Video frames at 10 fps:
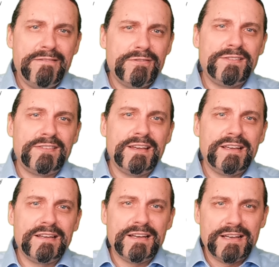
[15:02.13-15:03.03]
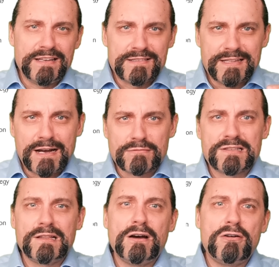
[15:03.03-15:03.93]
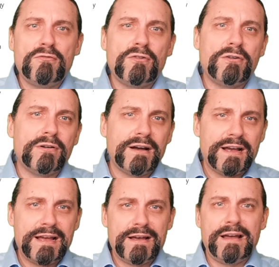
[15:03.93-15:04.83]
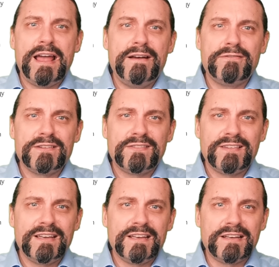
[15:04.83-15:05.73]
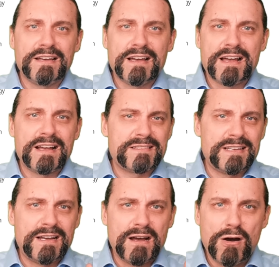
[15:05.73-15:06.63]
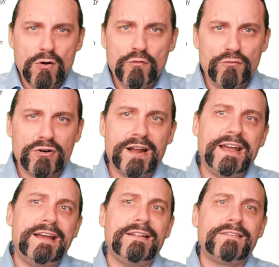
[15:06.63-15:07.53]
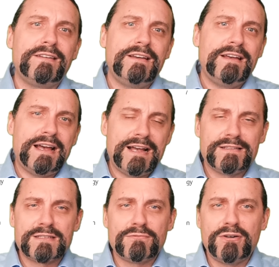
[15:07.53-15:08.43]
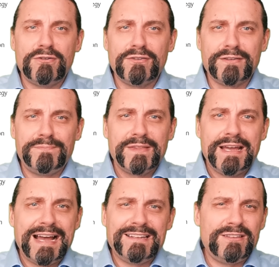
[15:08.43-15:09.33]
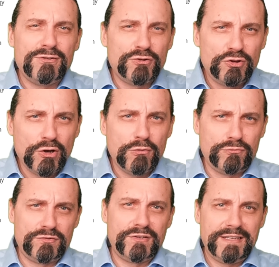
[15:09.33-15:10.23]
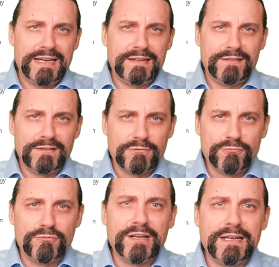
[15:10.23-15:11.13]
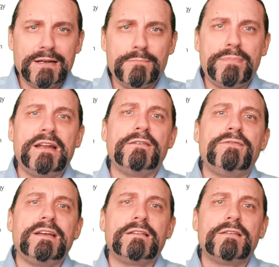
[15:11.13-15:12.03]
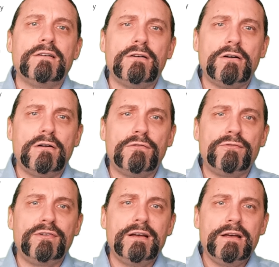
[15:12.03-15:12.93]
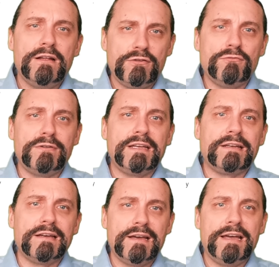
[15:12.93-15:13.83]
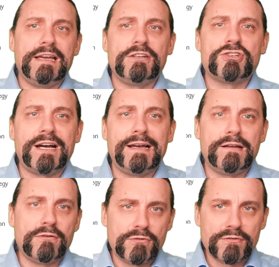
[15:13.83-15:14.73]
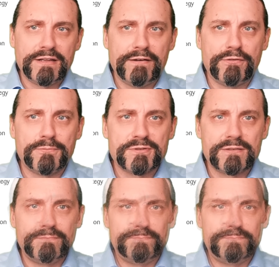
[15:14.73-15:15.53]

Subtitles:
everything is now slow, everything has an overhead, and so on. And you don't get the real benefit of doing Agile or DevOps.